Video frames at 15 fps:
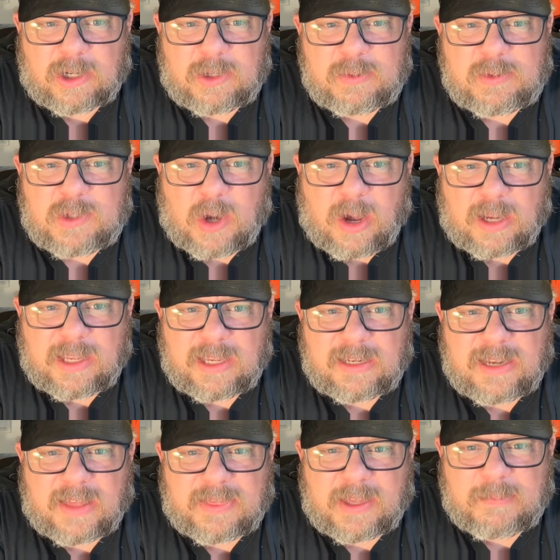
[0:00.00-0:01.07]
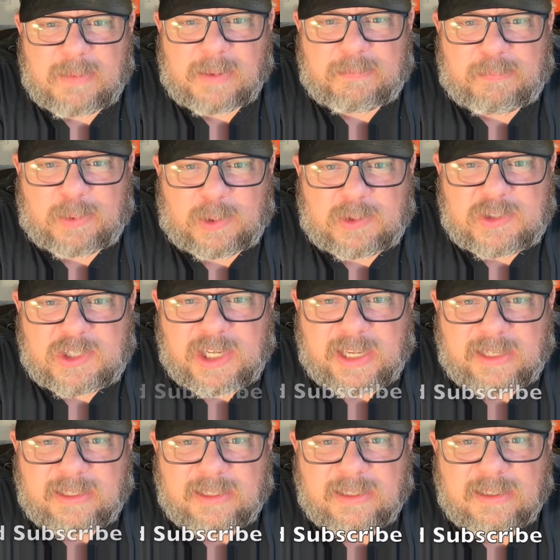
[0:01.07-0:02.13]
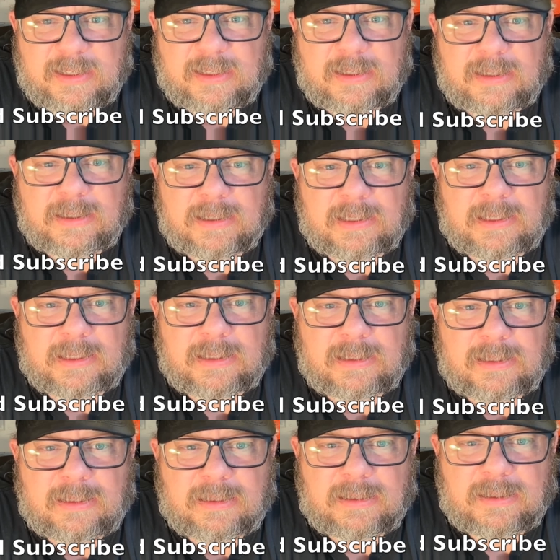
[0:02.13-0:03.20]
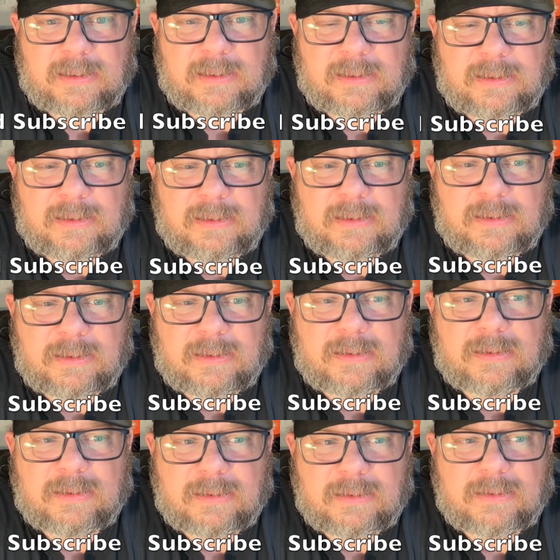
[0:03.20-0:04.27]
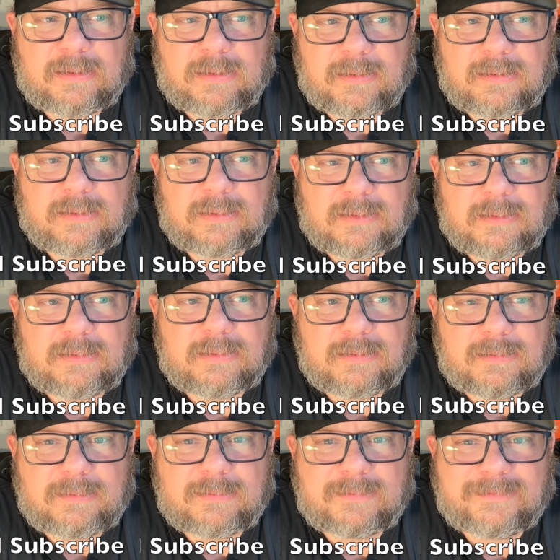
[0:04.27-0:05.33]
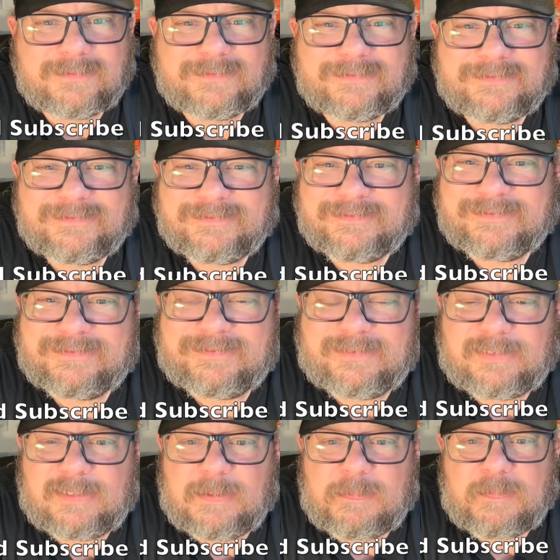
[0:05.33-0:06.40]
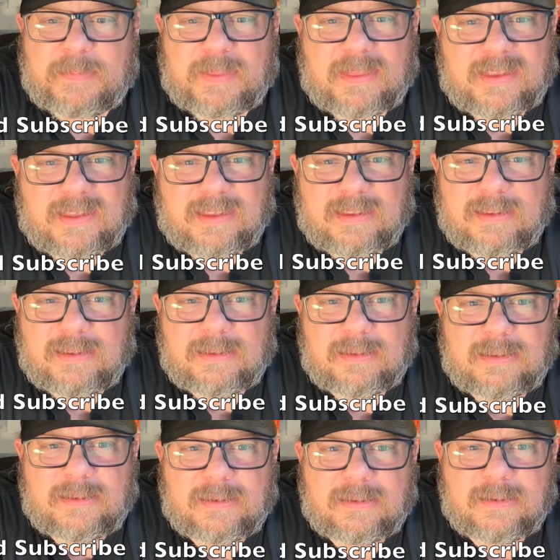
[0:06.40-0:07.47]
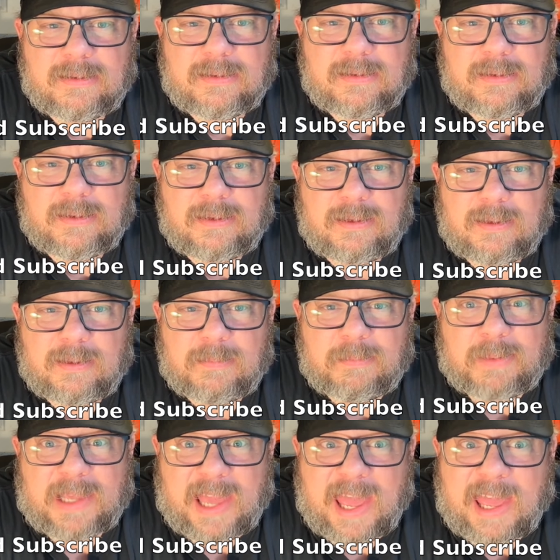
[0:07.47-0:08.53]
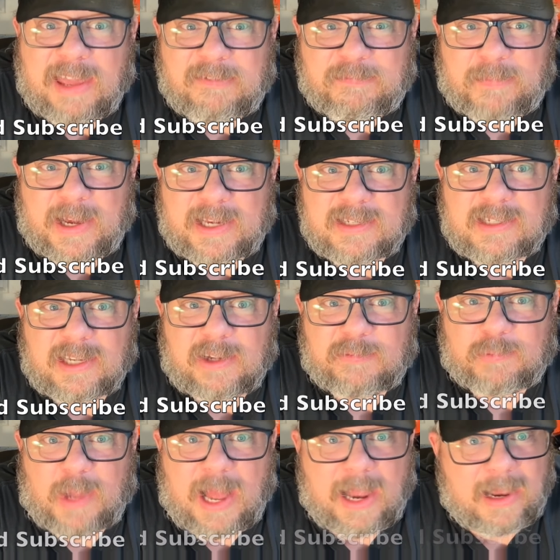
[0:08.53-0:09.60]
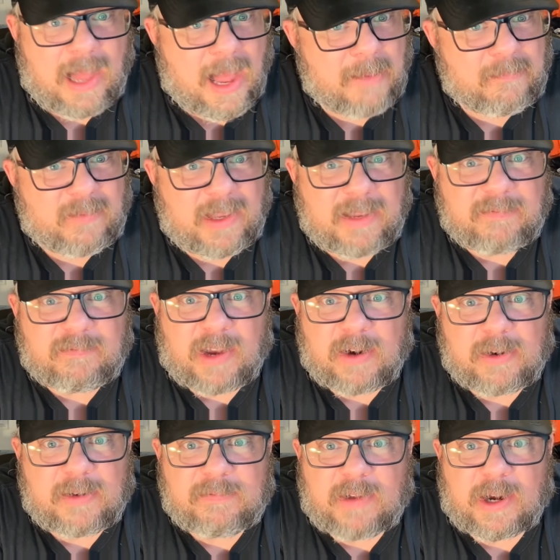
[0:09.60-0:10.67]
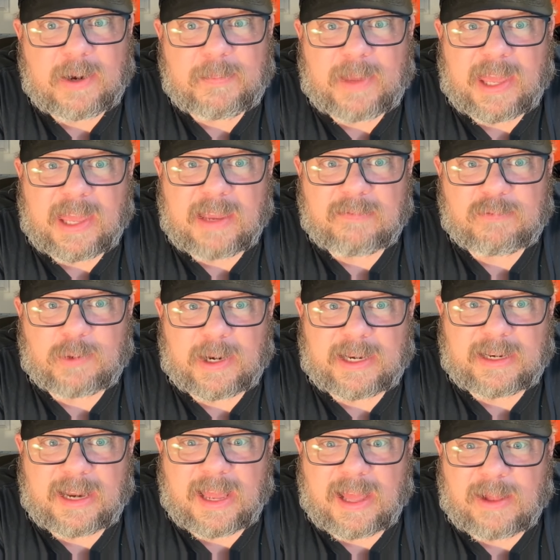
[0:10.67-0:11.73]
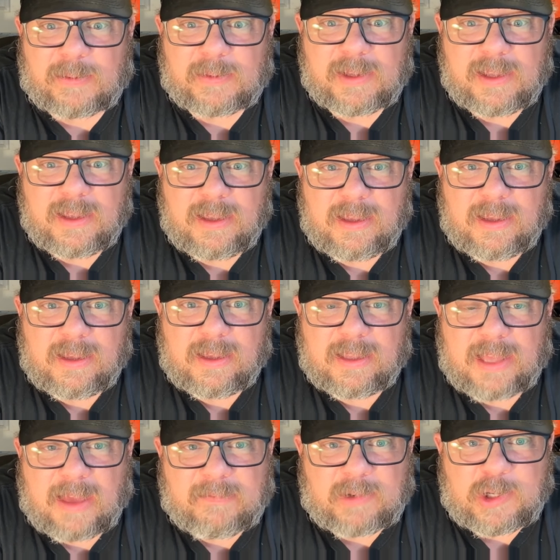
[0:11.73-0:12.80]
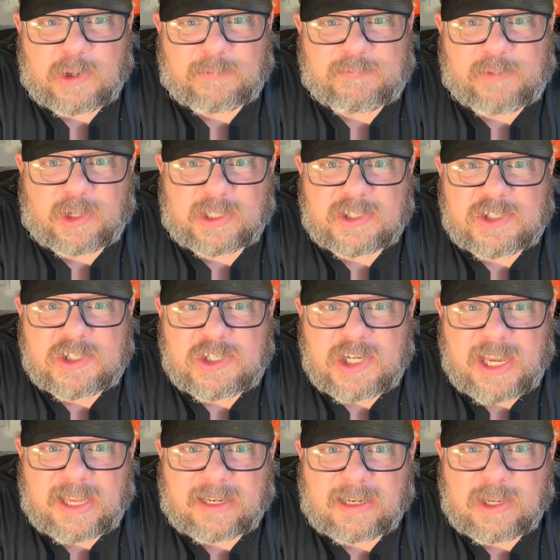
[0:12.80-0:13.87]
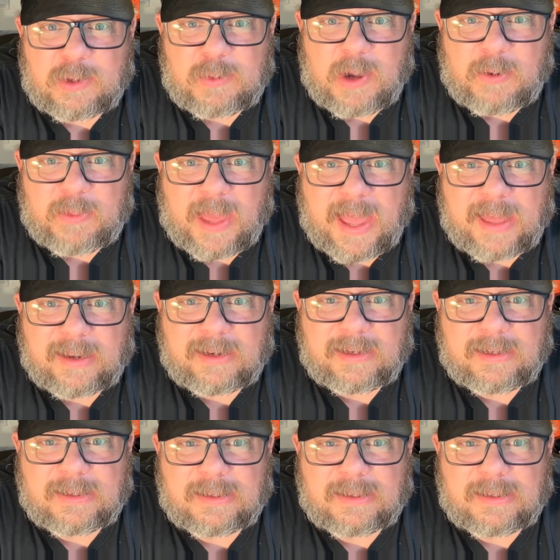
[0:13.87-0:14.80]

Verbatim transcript: you talking nothing but bullshit? No, sir, no. What did you say, sir? Just behave yourself. Behave myself? Why? I'm being very, very behaved right now. Kevin, you're full of shit. Do you know that?